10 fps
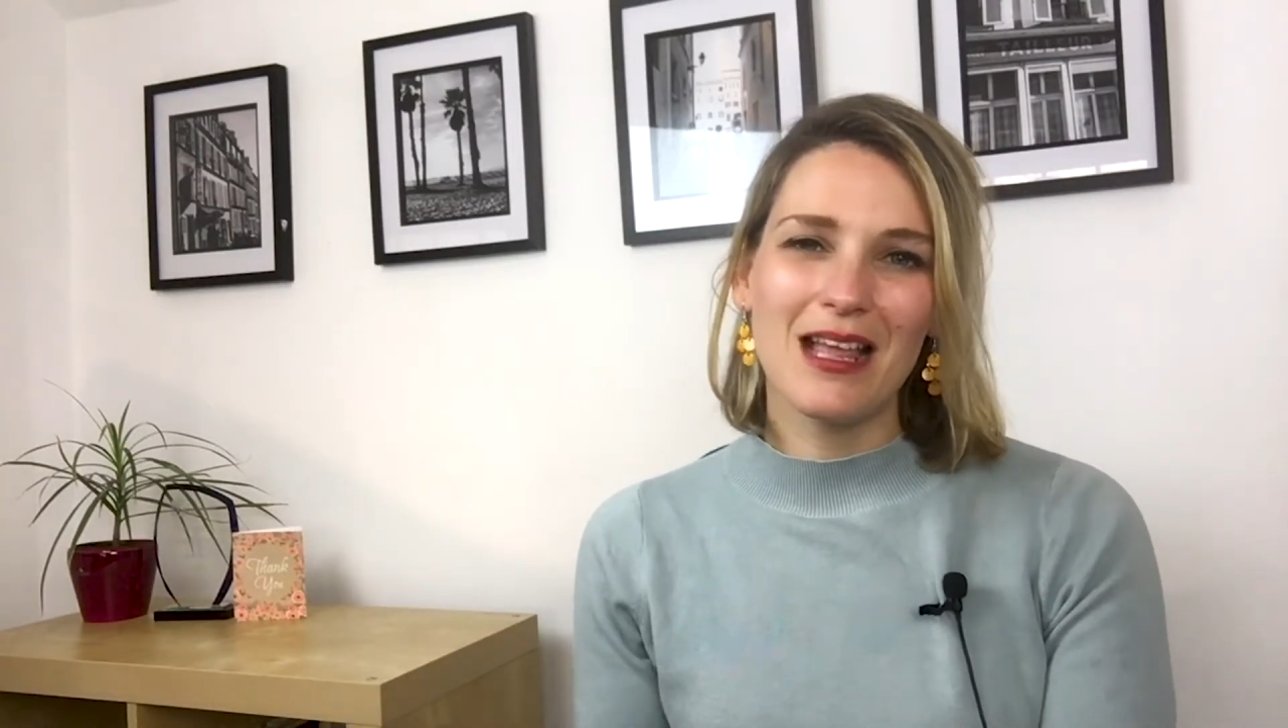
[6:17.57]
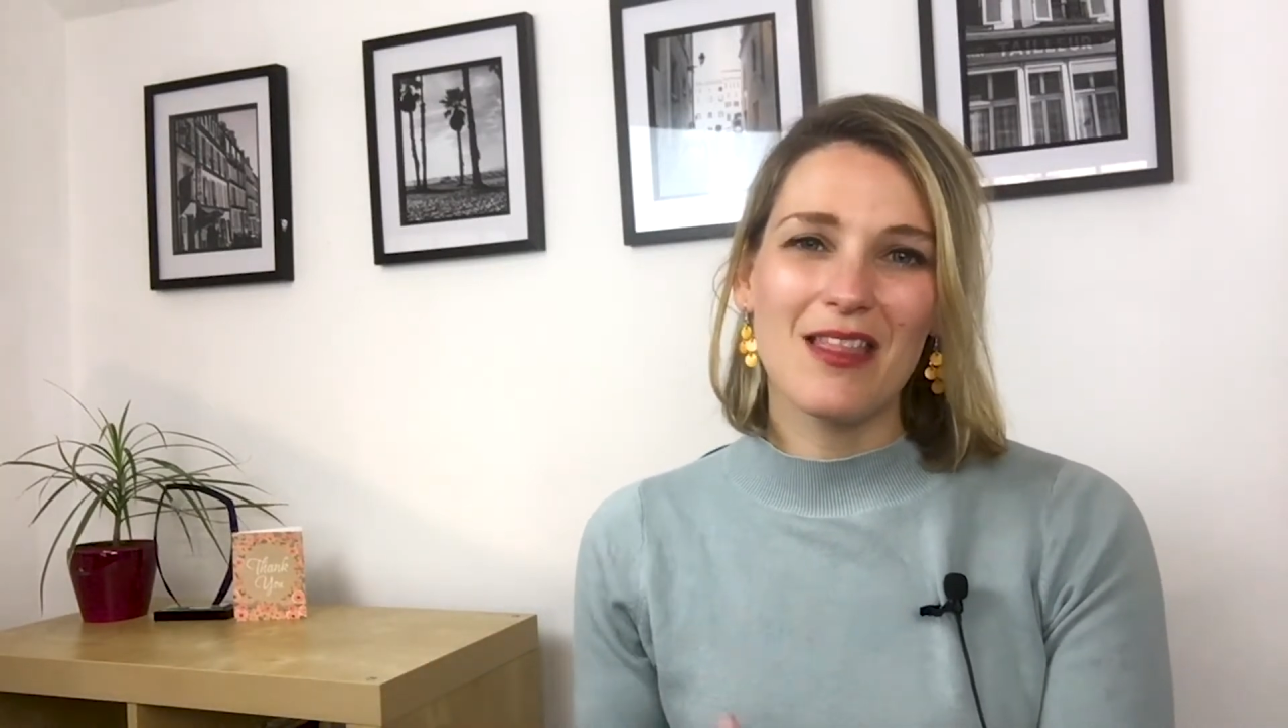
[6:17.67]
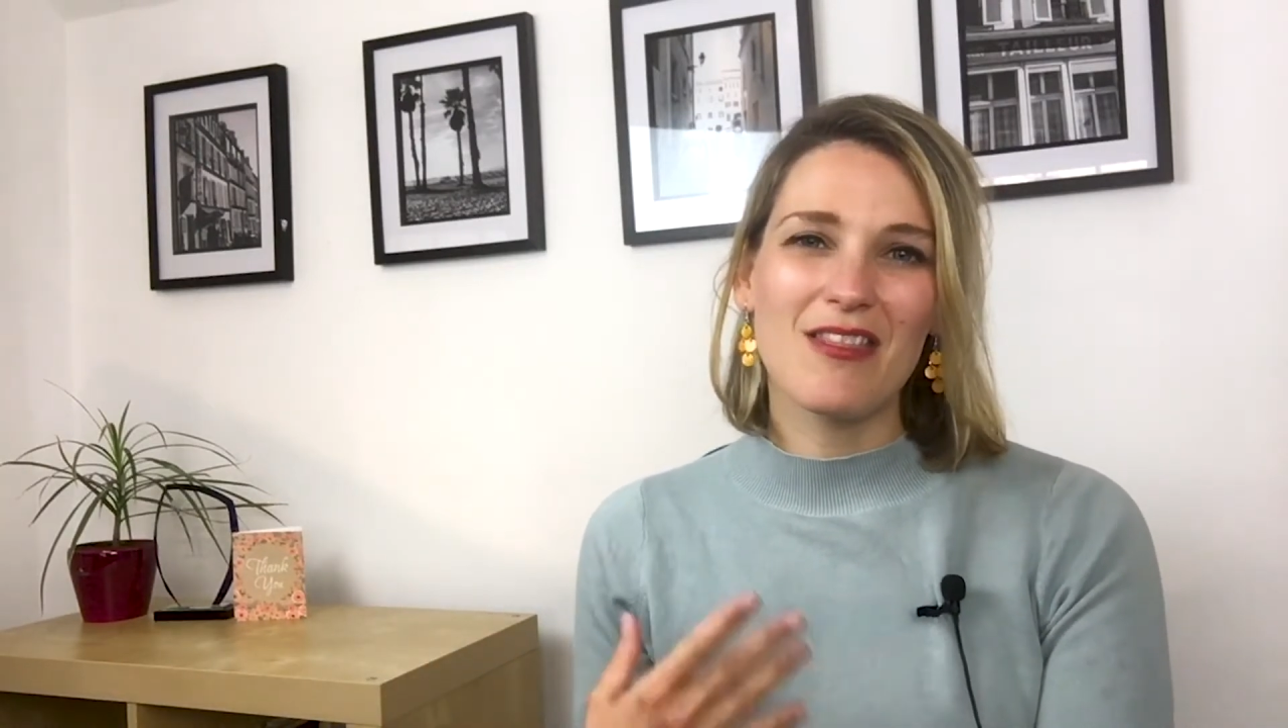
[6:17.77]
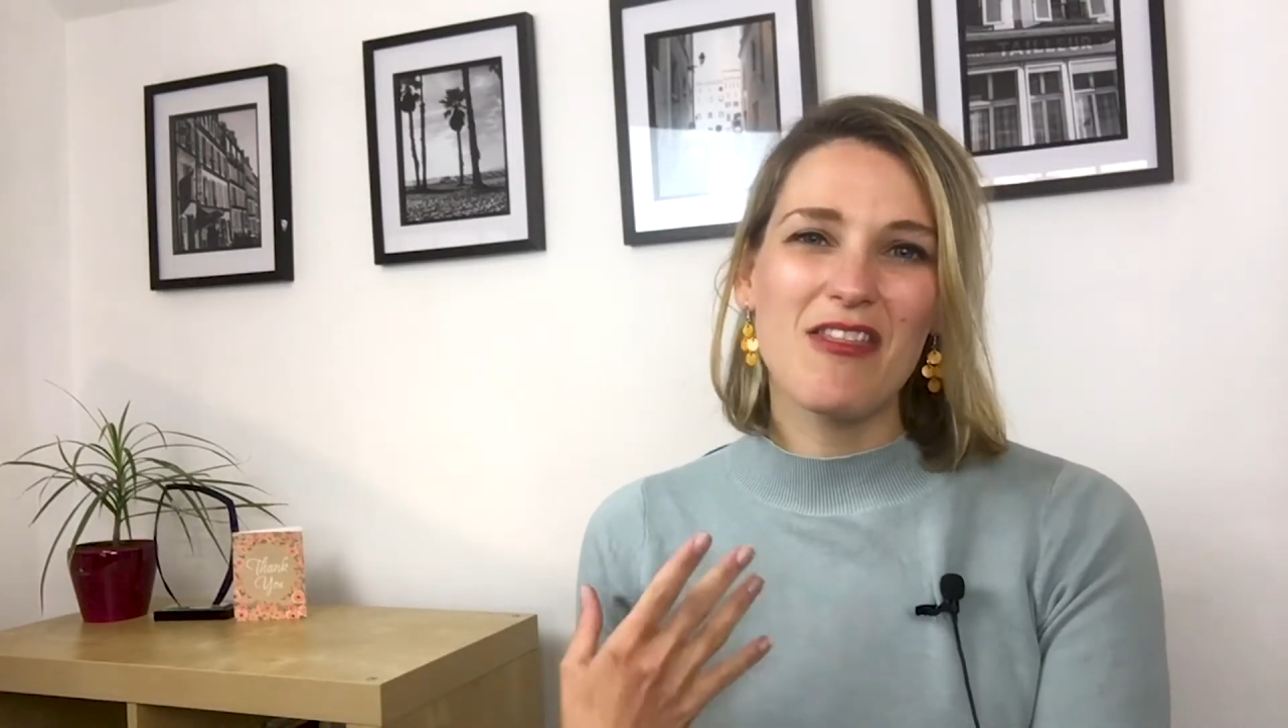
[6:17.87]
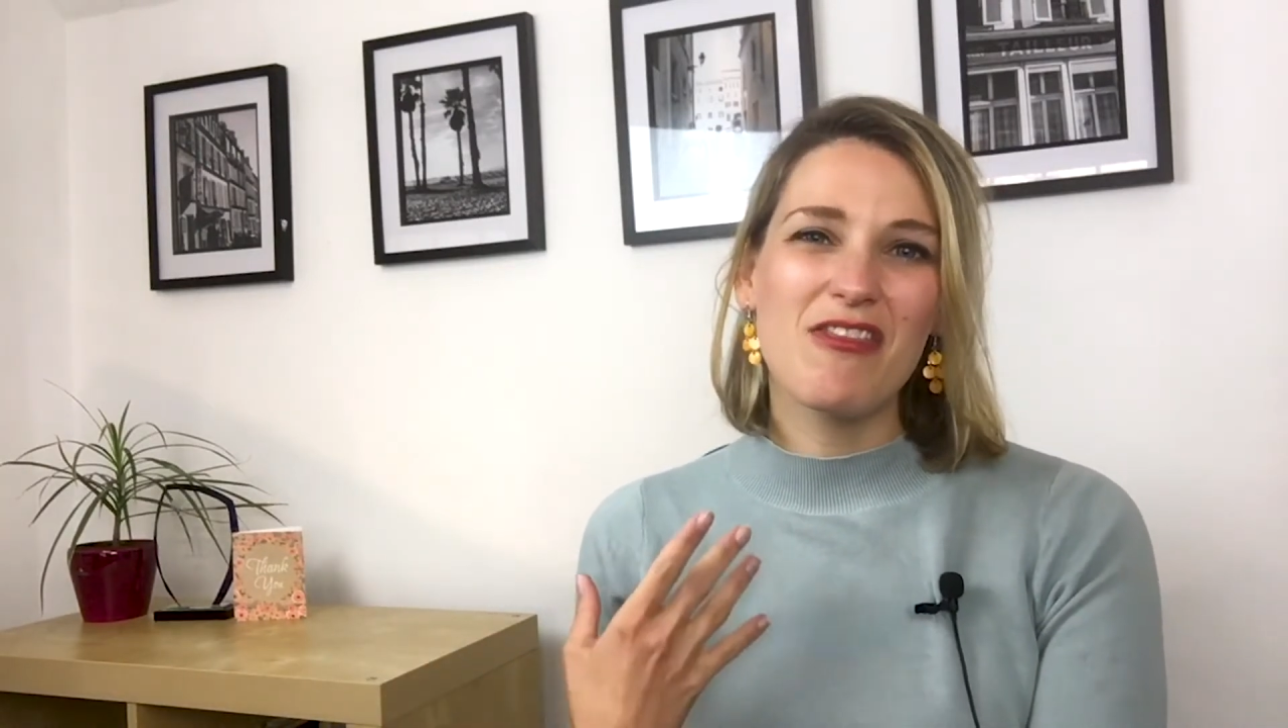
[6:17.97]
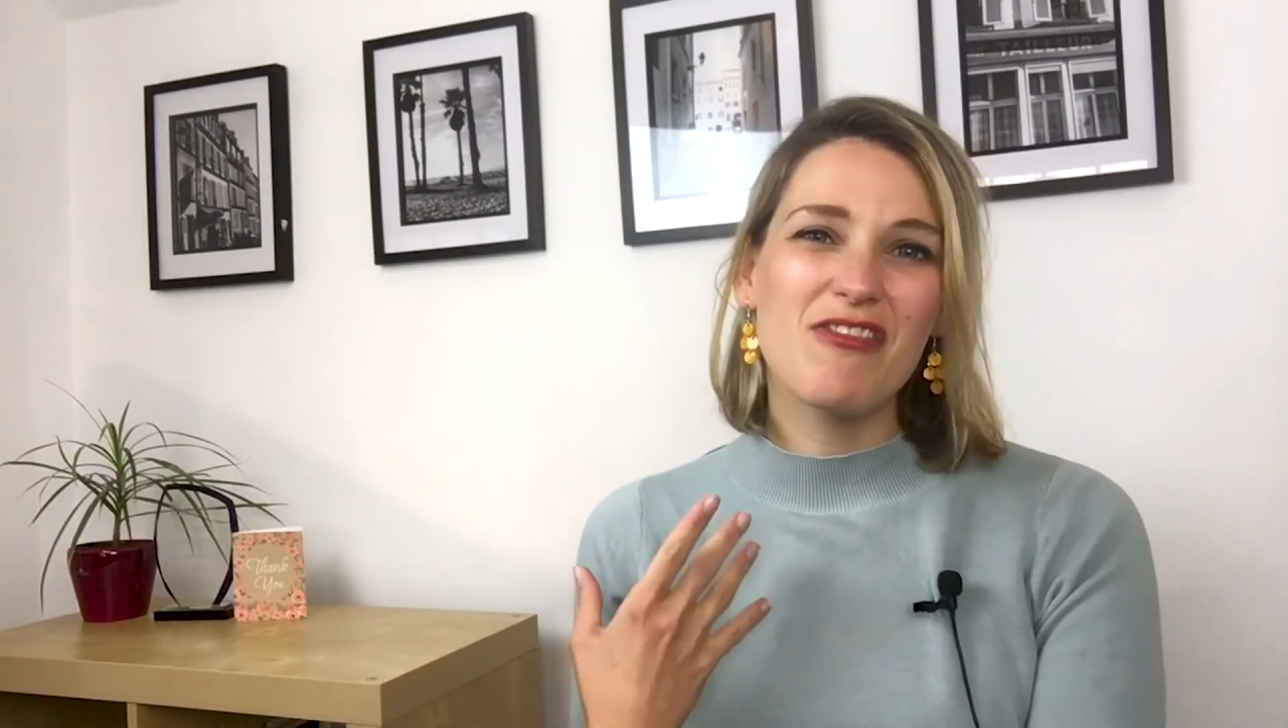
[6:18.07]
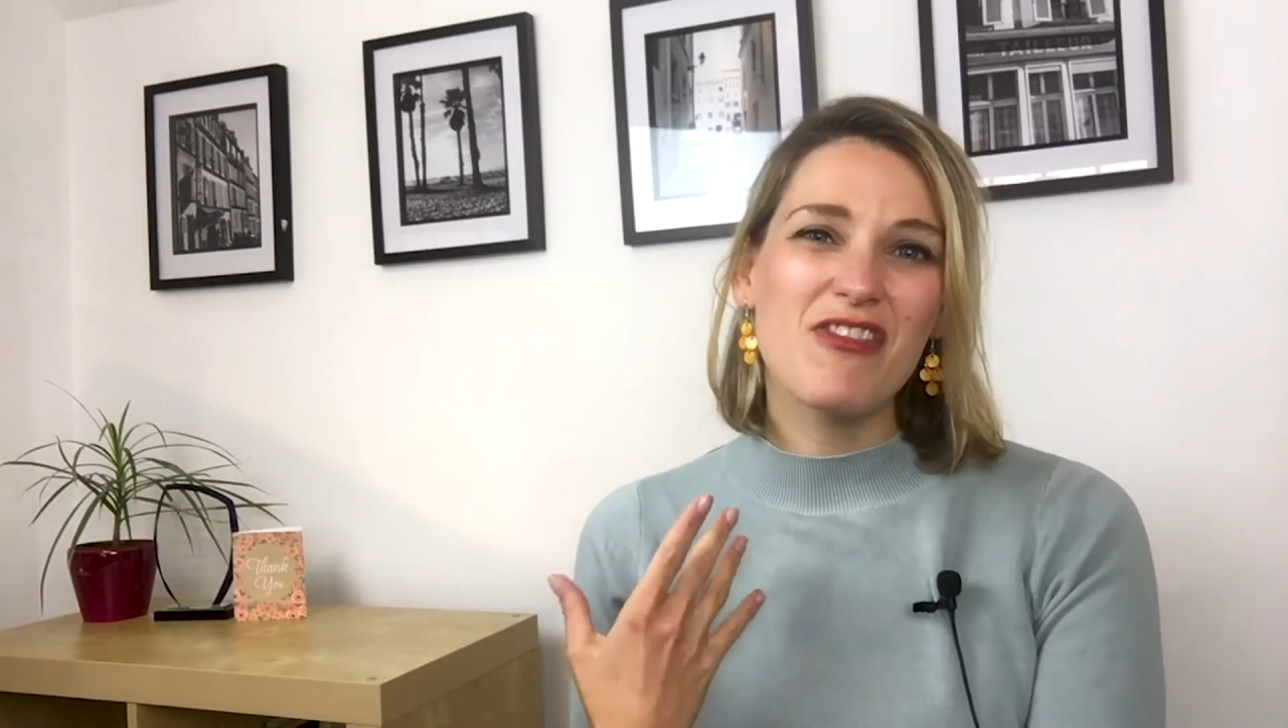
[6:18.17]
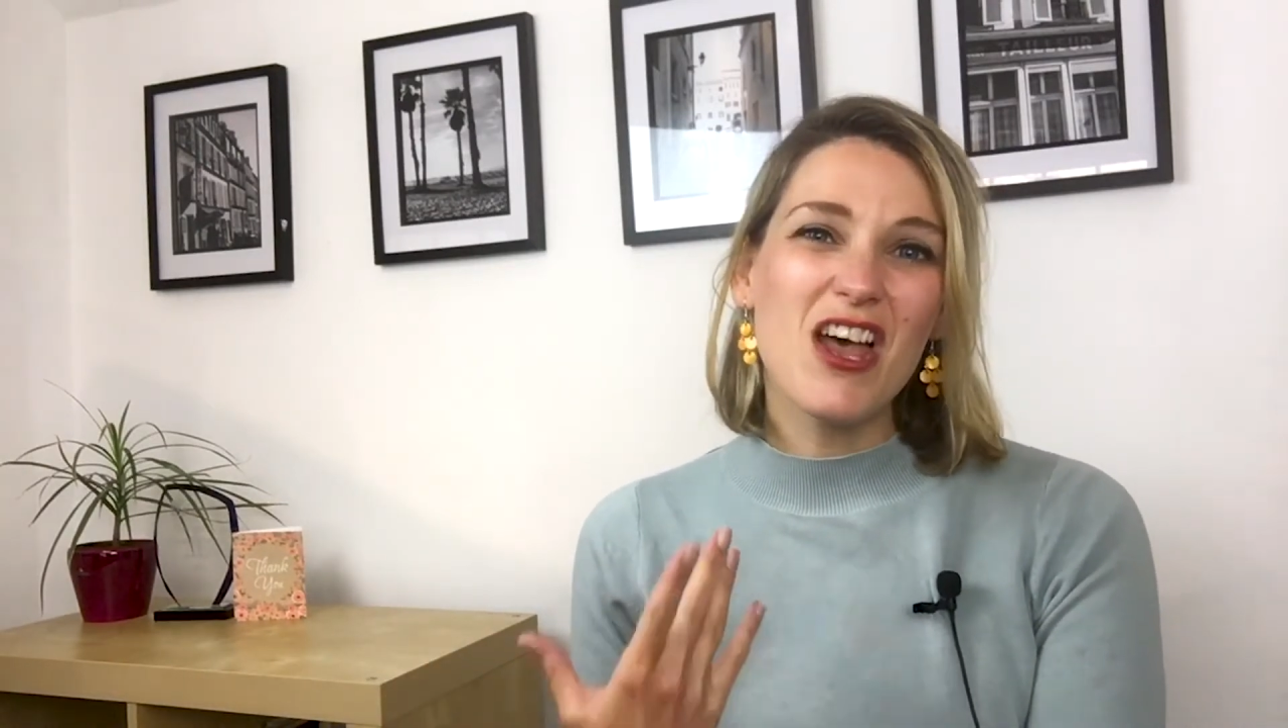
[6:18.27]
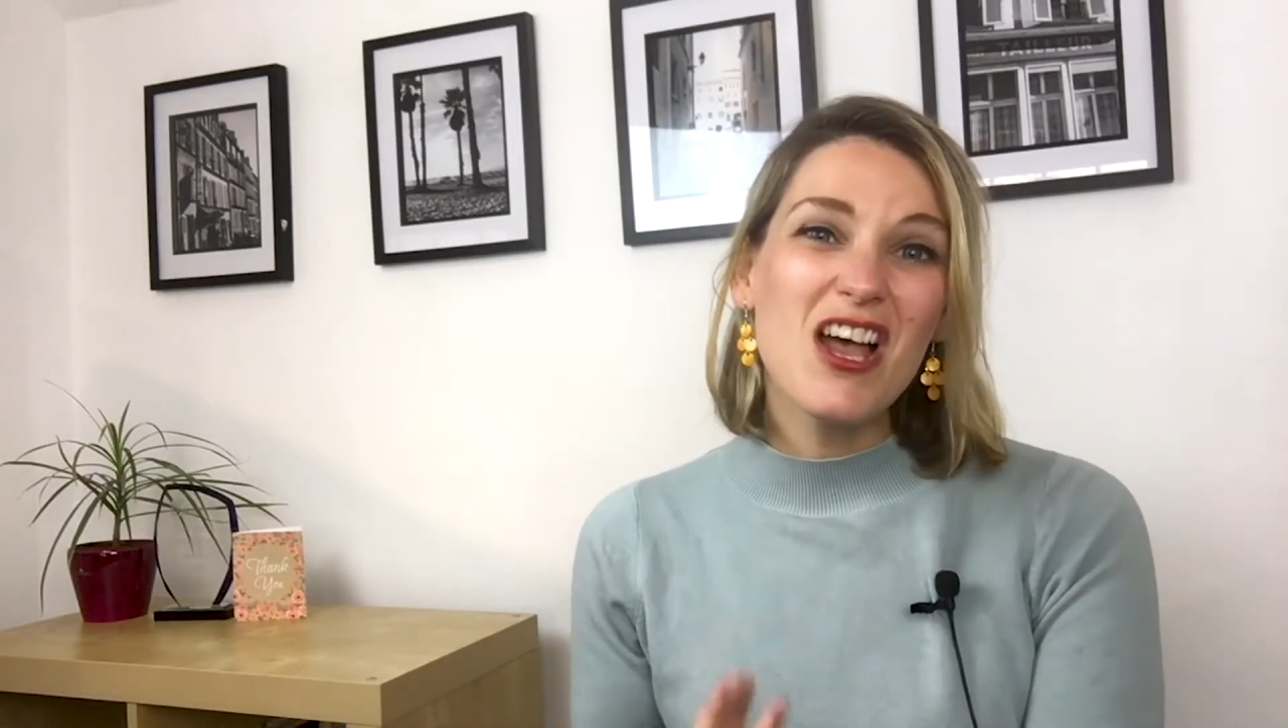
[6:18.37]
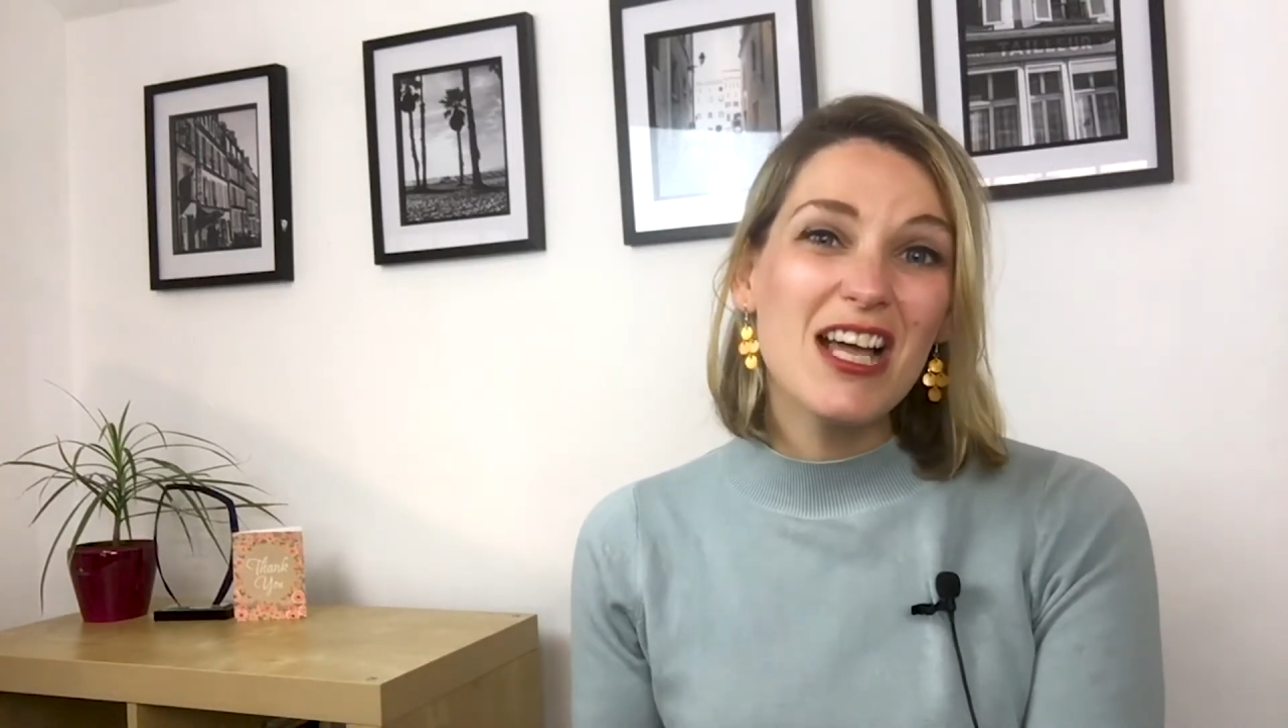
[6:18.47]
The
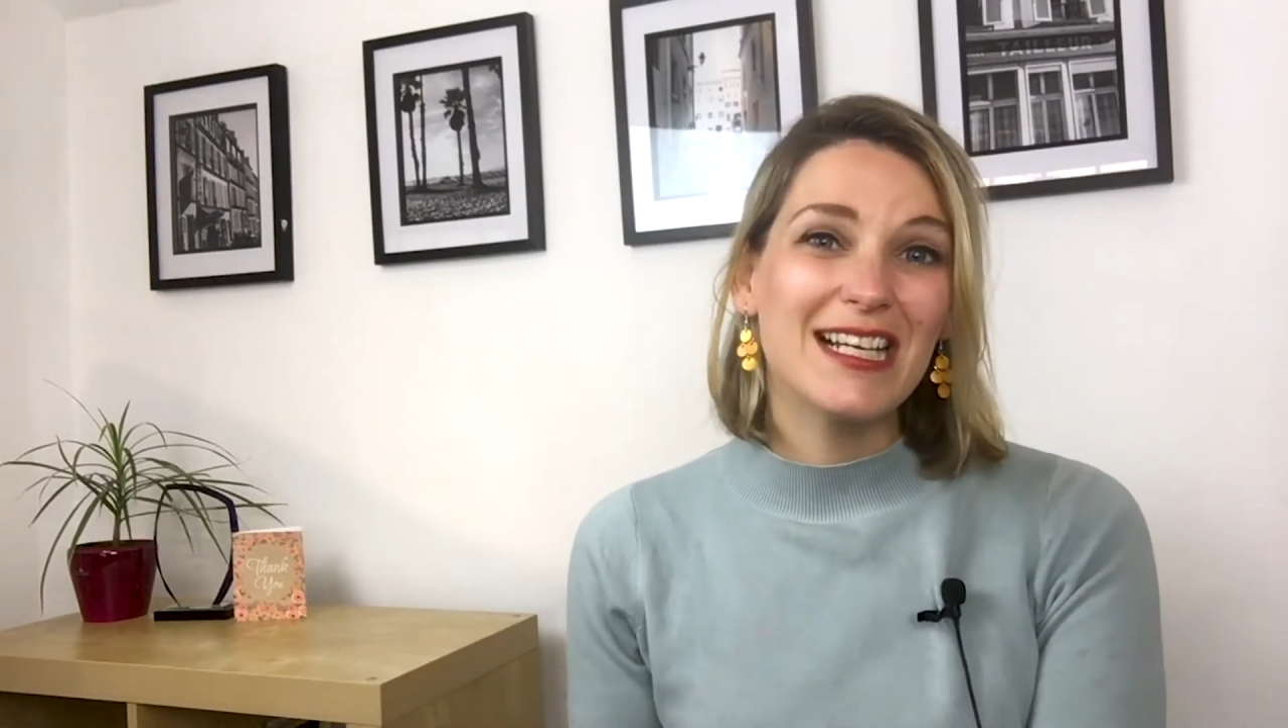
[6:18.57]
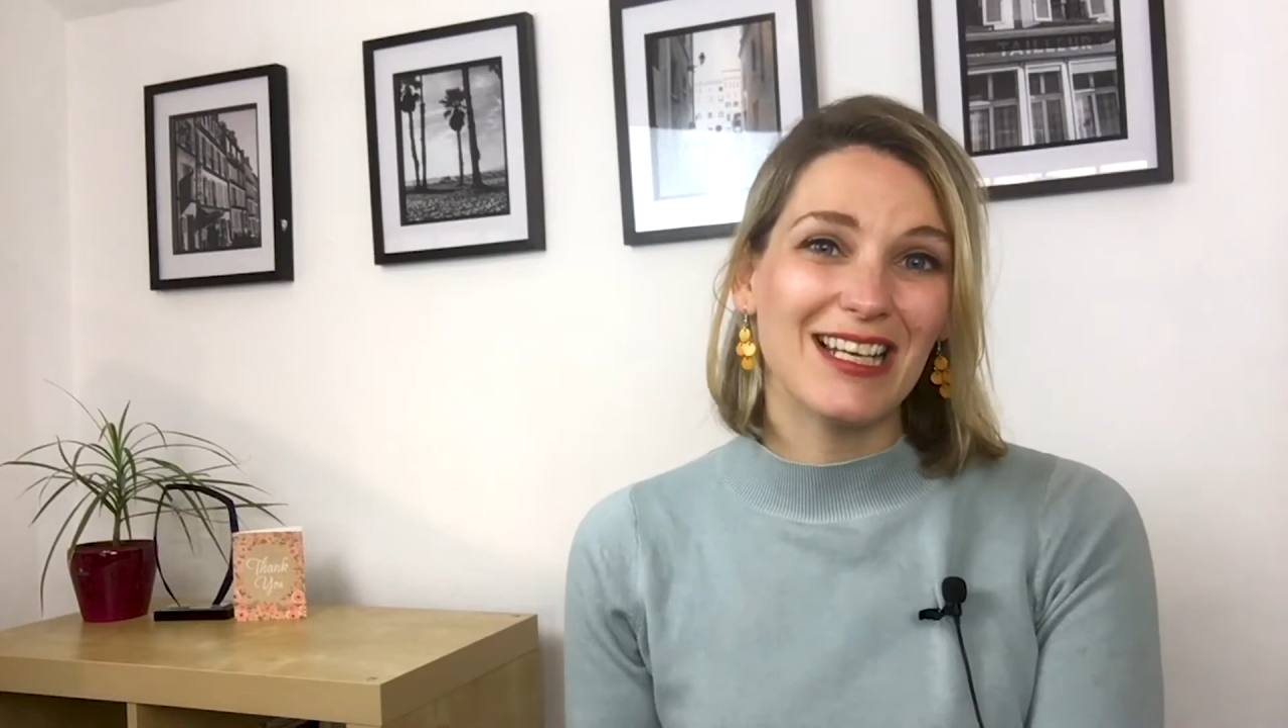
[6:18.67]
third